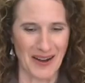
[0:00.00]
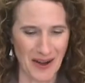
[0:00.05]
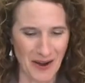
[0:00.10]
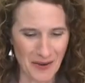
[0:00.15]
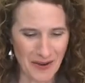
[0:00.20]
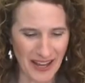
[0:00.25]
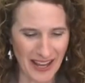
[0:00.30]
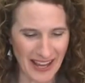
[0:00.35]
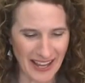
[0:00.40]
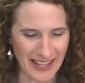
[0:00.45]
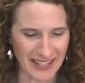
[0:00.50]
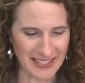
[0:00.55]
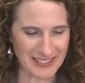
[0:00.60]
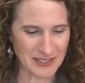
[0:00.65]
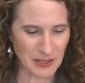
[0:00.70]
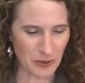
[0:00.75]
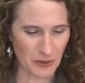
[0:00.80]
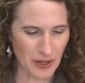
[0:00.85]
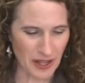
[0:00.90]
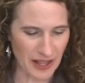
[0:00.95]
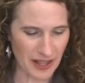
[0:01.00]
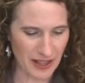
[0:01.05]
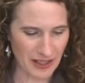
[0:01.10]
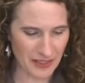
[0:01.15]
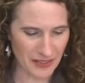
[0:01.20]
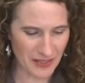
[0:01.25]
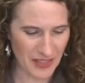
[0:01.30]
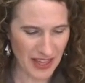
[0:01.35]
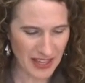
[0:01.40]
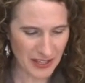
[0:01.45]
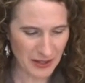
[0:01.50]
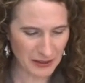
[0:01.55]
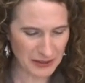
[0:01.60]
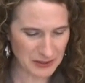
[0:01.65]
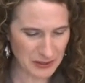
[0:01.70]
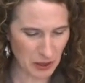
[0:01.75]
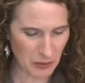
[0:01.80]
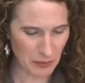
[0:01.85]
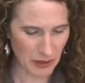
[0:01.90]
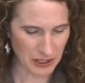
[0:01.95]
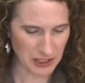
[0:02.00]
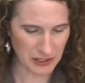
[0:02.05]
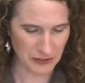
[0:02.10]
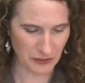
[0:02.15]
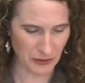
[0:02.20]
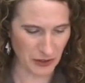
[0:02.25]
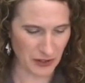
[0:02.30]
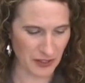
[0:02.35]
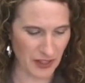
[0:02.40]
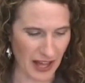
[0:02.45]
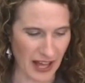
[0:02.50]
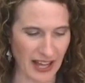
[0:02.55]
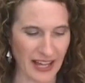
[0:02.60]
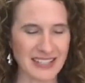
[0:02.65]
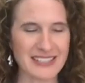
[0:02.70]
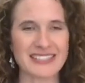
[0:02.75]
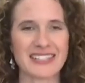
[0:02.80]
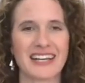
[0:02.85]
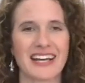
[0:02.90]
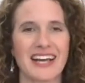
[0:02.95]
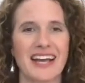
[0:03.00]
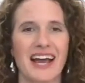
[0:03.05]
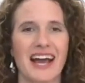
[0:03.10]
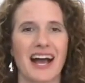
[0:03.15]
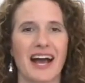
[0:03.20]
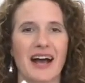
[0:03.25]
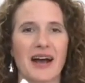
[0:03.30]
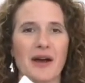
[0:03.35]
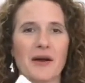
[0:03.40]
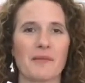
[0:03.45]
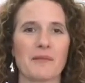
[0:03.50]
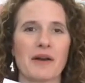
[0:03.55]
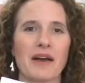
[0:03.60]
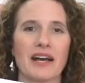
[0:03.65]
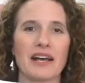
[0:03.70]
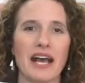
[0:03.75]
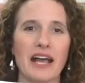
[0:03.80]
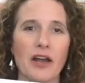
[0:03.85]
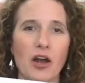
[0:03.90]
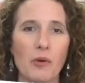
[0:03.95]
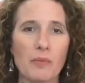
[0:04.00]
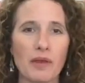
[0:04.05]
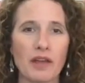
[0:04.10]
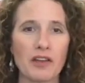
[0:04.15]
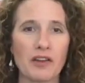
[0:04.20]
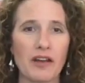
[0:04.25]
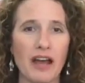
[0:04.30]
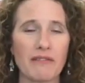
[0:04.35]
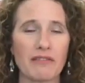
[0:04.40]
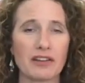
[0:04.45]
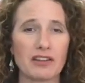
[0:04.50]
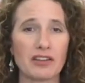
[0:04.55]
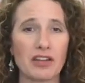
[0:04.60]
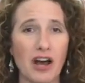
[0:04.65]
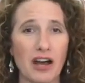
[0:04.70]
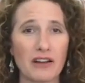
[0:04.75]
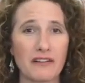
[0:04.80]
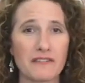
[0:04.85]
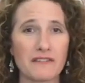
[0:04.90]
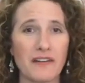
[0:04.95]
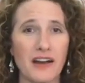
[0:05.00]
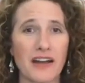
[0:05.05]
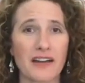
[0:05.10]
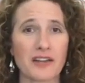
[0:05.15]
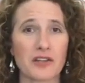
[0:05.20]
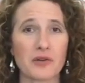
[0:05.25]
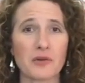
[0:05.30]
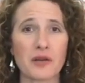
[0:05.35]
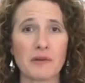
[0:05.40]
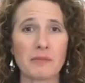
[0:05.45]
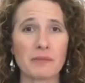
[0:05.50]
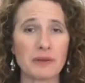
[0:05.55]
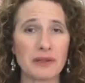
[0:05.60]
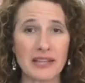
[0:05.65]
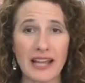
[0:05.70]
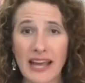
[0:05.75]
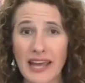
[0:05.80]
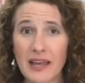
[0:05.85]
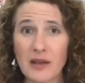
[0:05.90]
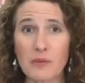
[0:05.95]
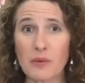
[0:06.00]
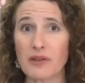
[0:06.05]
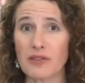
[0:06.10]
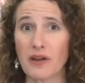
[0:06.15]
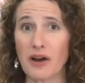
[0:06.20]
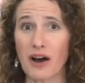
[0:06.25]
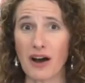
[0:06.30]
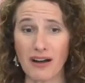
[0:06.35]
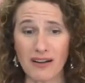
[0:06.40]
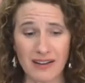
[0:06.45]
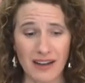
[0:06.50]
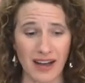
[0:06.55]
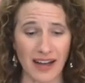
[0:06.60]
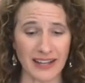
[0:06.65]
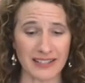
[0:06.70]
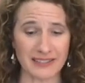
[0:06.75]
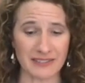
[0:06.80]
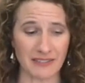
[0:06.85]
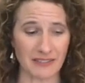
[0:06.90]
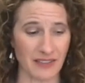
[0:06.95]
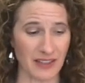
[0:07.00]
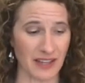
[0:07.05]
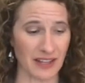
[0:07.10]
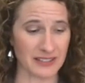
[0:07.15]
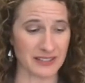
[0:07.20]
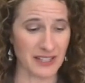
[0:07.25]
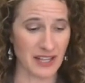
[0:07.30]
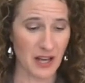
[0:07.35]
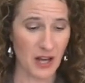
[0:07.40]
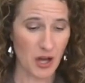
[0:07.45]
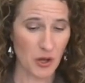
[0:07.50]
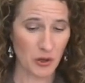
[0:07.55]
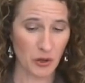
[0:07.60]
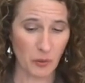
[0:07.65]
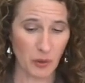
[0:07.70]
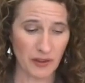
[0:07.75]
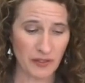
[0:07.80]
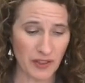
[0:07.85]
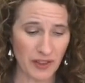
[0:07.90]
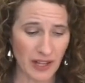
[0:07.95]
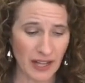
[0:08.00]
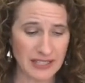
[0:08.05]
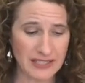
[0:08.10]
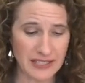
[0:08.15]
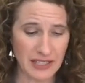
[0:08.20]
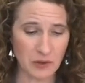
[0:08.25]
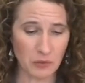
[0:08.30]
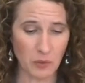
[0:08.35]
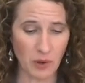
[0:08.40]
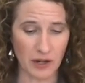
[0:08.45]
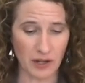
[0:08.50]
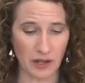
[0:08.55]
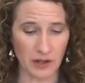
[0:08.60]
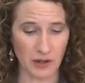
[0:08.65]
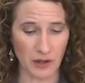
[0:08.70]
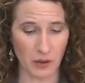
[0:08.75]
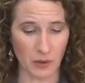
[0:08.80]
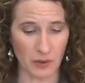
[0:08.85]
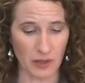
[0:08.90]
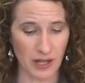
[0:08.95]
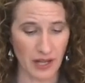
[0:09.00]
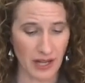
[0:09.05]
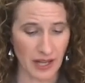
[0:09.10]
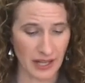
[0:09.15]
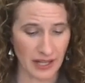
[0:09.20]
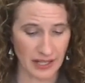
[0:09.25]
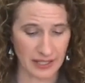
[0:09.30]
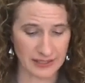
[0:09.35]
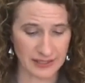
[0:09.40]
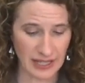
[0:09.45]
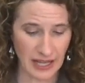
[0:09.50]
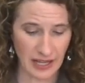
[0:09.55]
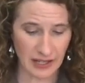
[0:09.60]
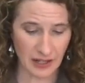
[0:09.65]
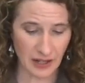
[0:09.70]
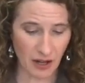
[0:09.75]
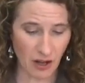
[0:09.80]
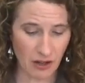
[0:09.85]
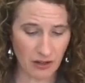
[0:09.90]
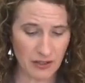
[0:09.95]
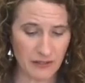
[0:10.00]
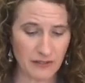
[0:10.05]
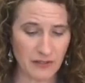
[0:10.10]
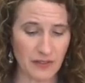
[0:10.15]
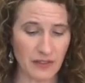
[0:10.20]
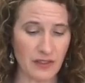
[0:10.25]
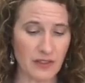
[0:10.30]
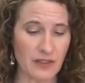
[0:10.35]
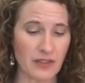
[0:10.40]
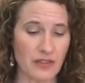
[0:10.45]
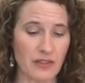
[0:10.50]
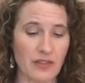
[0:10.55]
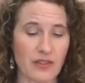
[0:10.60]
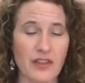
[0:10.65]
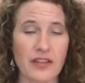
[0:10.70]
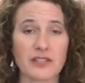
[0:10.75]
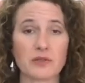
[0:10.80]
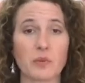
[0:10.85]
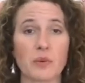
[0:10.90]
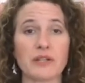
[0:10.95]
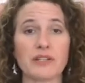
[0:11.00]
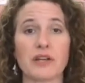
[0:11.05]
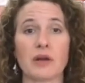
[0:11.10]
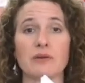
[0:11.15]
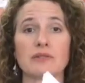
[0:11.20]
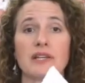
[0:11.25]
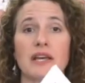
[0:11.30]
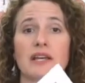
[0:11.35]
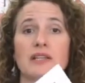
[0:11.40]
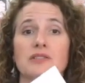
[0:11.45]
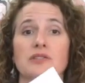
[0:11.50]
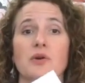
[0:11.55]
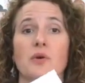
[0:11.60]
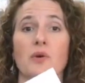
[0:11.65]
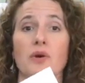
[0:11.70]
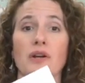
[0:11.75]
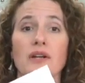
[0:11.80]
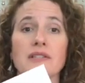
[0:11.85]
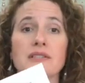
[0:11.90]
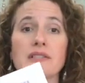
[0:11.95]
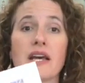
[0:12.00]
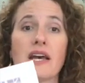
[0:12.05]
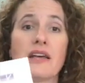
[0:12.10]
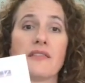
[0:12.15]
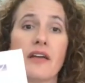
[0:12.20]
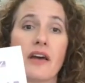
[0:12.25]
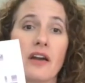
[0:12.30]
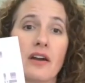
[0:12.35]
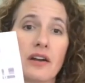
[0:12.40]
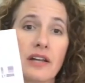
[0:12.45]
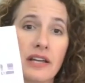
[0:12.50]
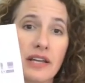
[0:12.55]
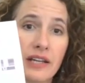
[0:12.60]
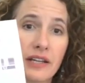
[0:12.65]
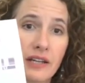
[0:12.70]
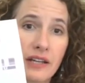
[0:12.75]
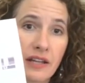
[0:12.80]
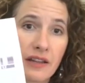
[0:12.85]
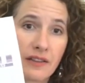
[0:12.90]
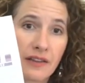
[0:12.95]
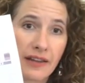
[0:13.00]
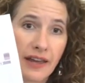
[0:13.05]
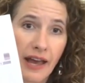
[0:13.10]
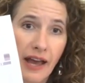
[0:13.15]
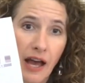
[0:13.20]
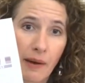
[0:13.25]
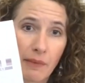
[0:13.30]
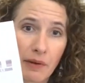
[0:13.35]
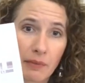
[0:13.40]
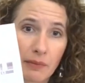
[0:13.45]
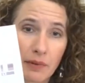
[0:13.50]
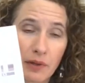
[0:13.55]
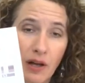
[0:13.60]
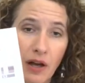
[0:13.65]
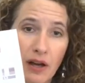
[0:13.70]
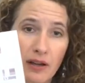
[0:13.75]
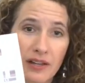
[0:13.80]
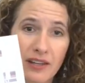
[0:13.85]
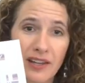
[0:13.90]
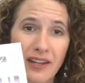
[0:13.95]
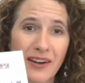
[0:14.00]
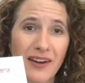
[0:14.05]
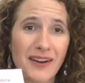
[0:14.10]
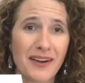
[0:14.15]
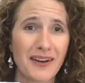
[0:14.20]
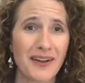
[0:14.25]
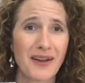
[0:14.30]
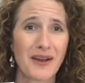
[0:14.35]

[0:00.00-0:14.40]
Okay, so thank you so much for that. I hope that you have a lot of fun. You can play with all kinds of things. The one thing I did want to note is that all of these windows and doors that are in the cabin block here,